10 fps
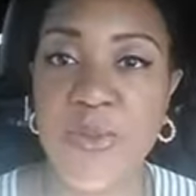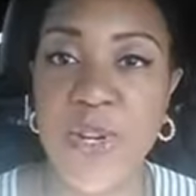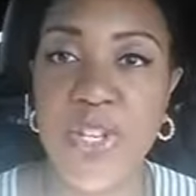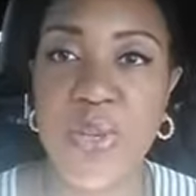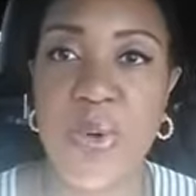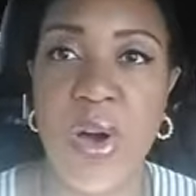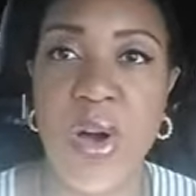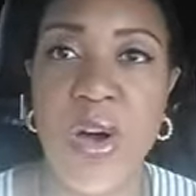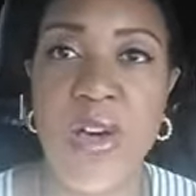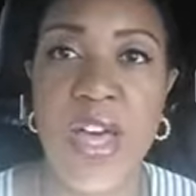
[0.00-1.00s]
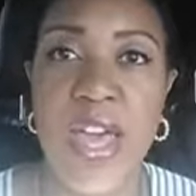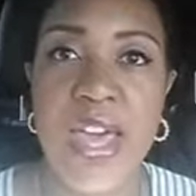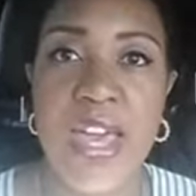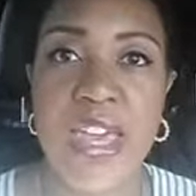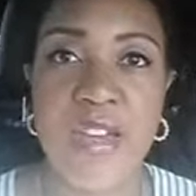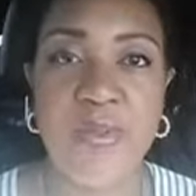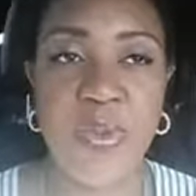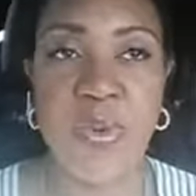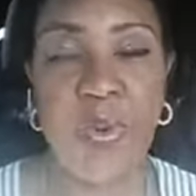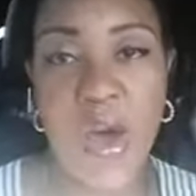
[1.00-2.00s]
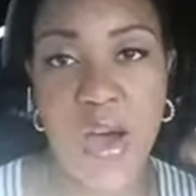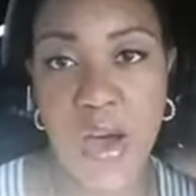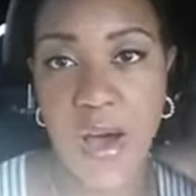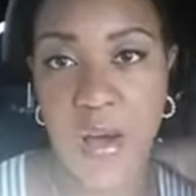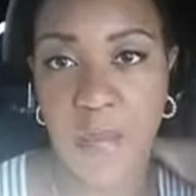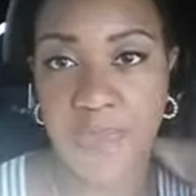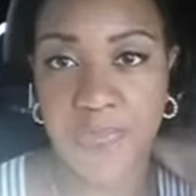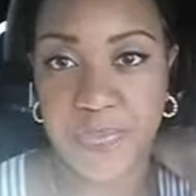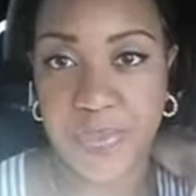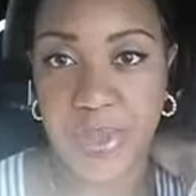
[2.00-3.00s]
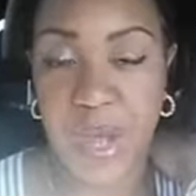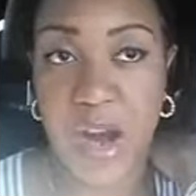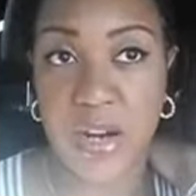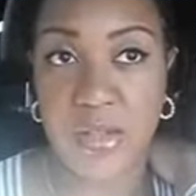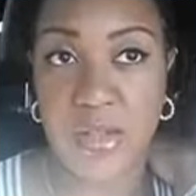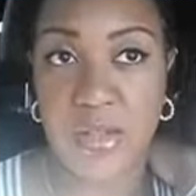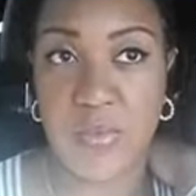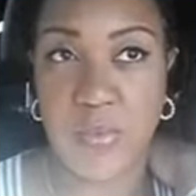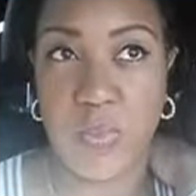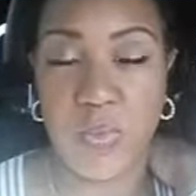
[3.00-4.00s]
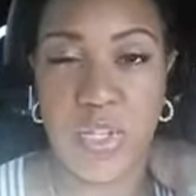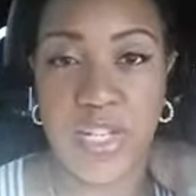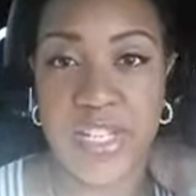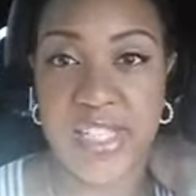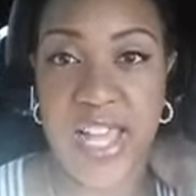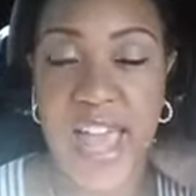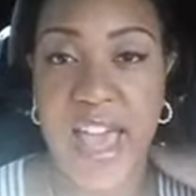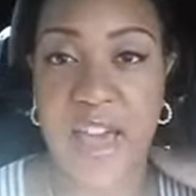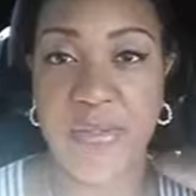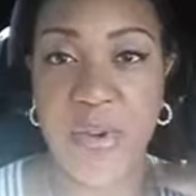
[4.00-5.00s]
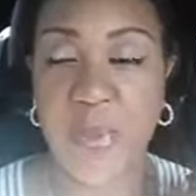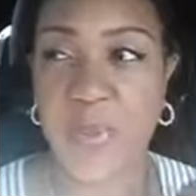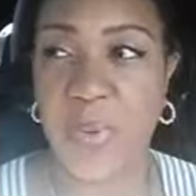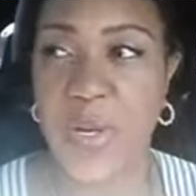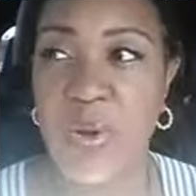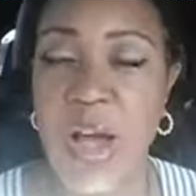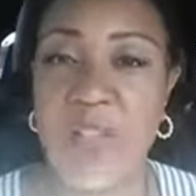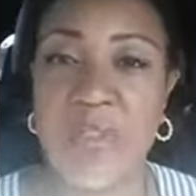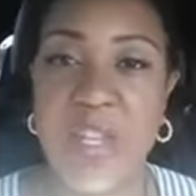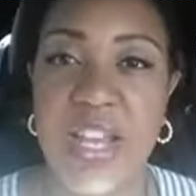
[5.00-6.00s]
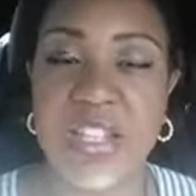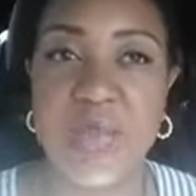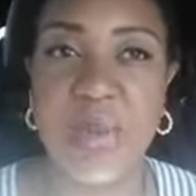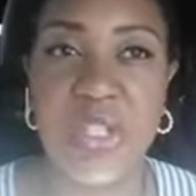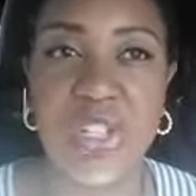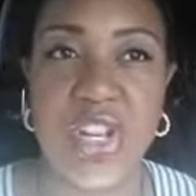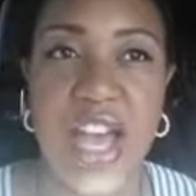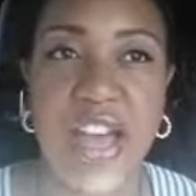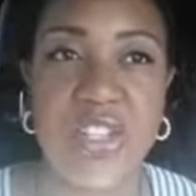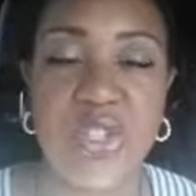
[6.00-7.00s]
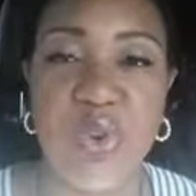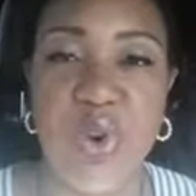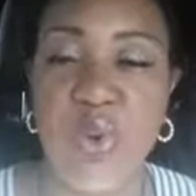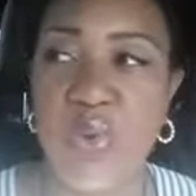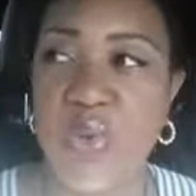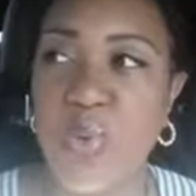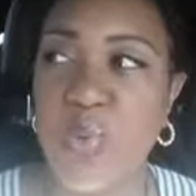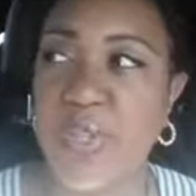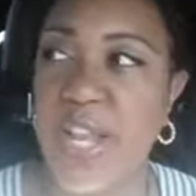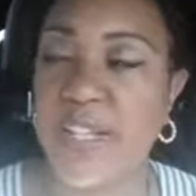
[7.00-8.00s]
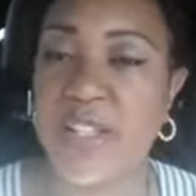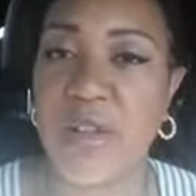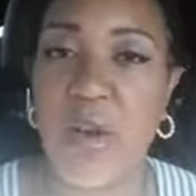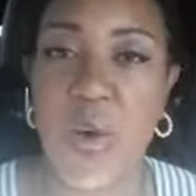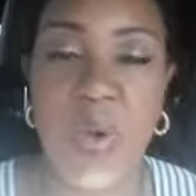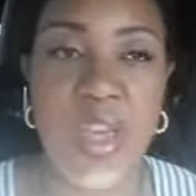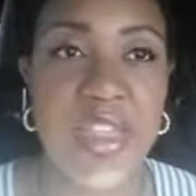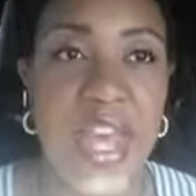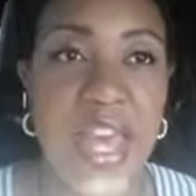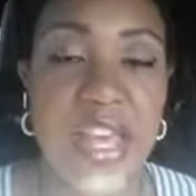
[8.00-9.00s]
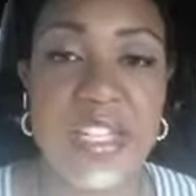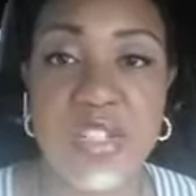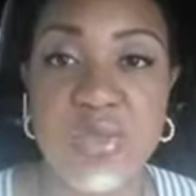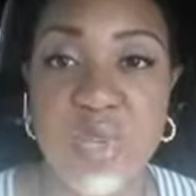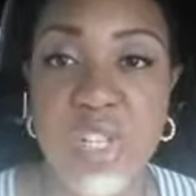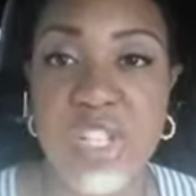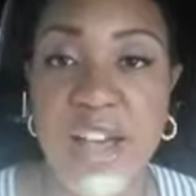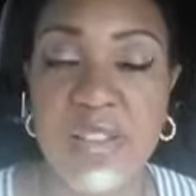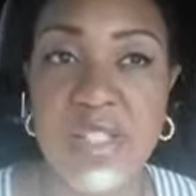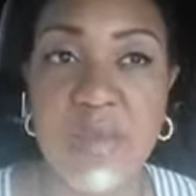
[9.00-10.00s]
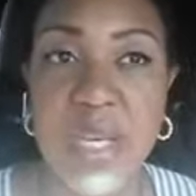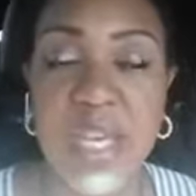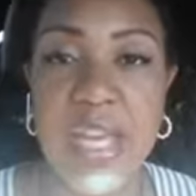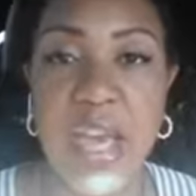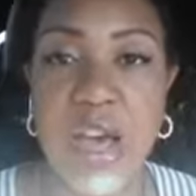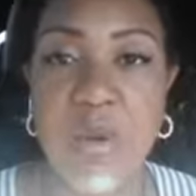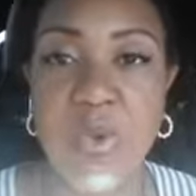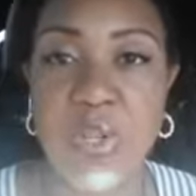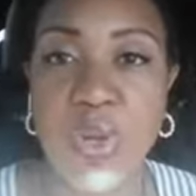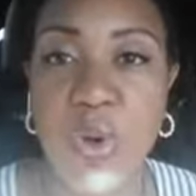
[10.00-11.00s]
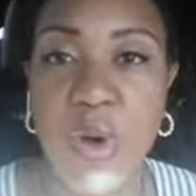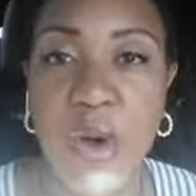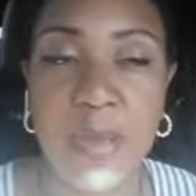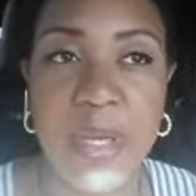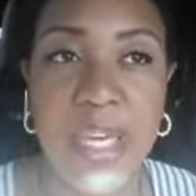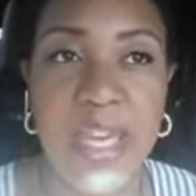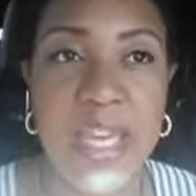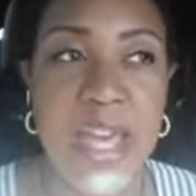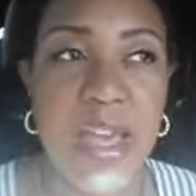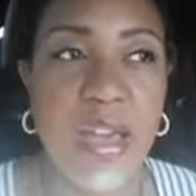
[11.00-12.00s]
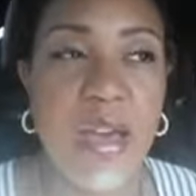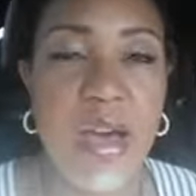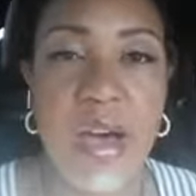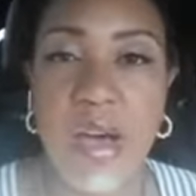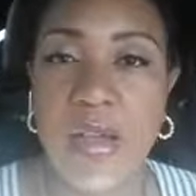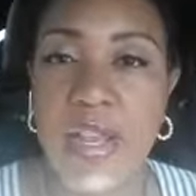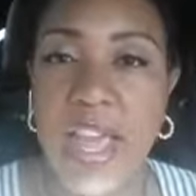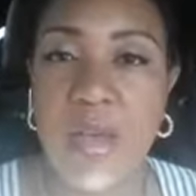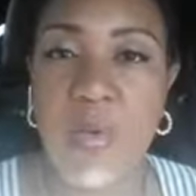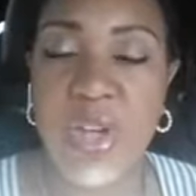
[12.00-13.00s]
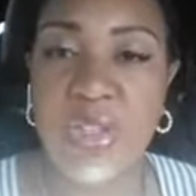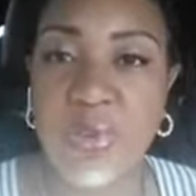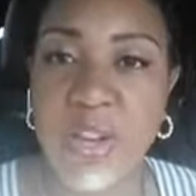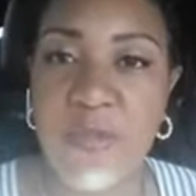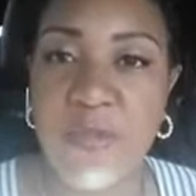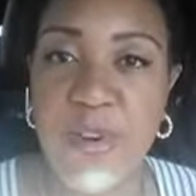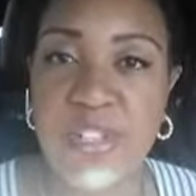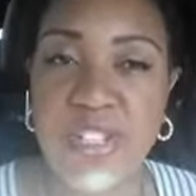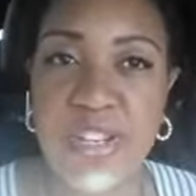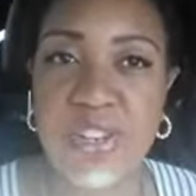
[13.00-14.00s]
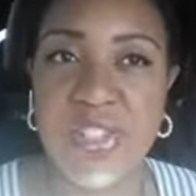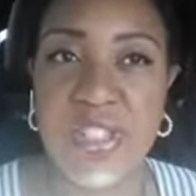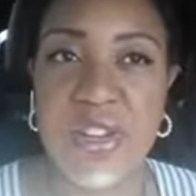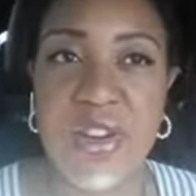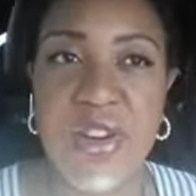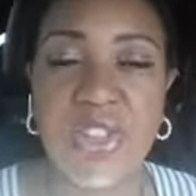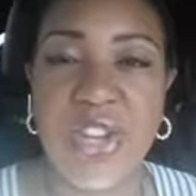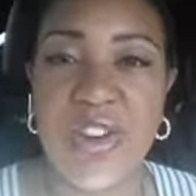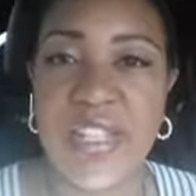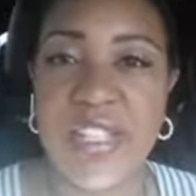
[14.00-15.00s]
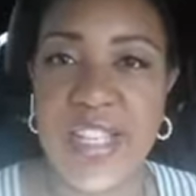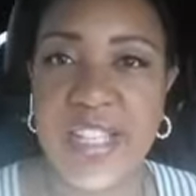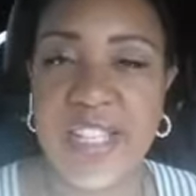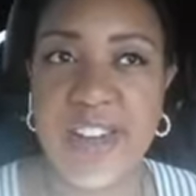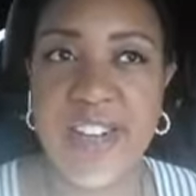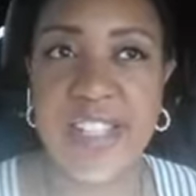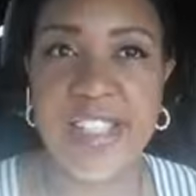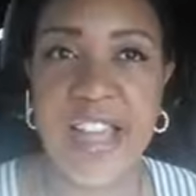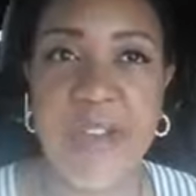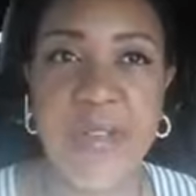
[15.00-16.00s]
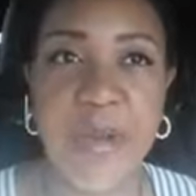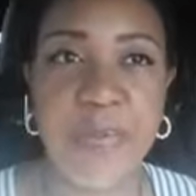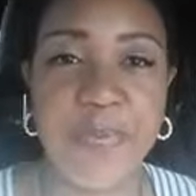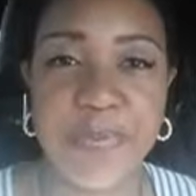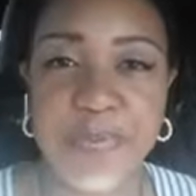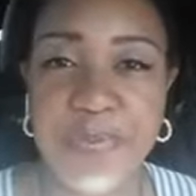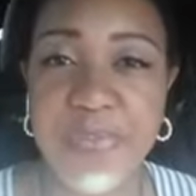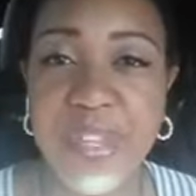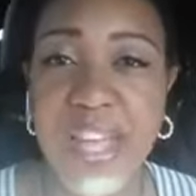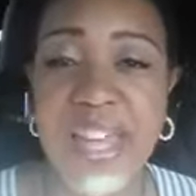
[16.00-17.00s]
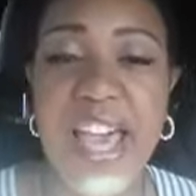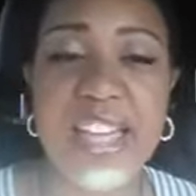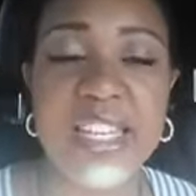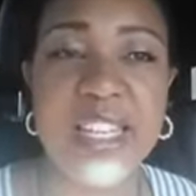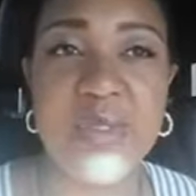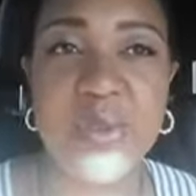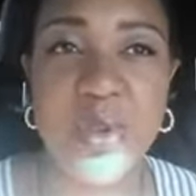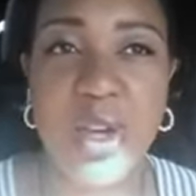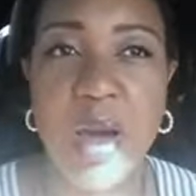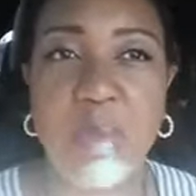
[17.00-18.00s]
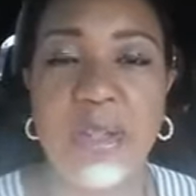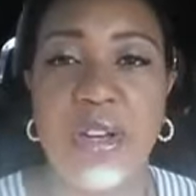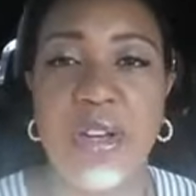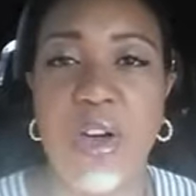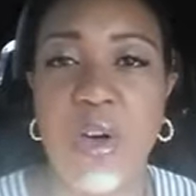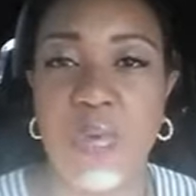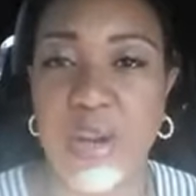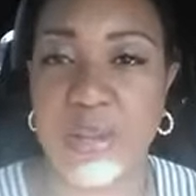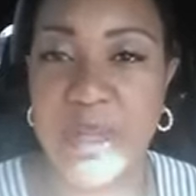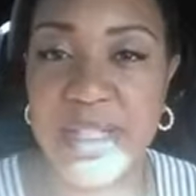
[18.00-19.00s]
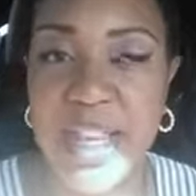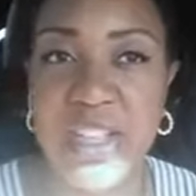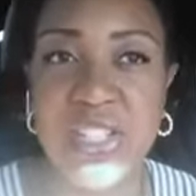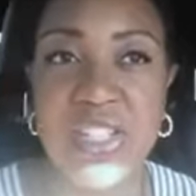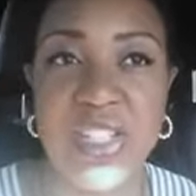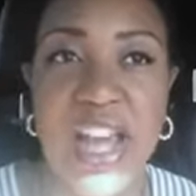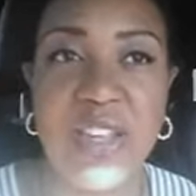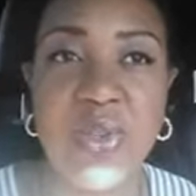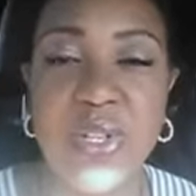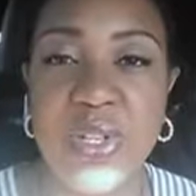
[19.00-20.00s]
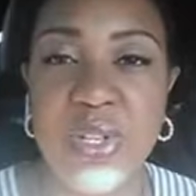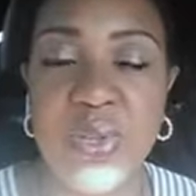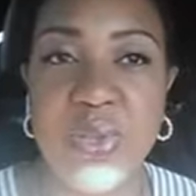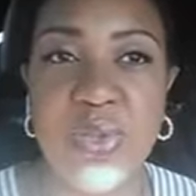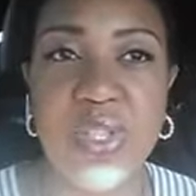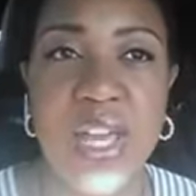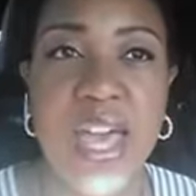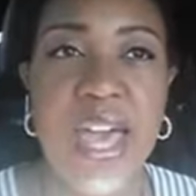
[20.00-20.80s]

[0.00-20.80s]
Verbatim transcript: for you all. If you are looking to have your pre-qualification but you're not sure who you would like to go with, just reach out to me. You could call me 813-400-3637. And I can give you a couple of recommendations that you can use.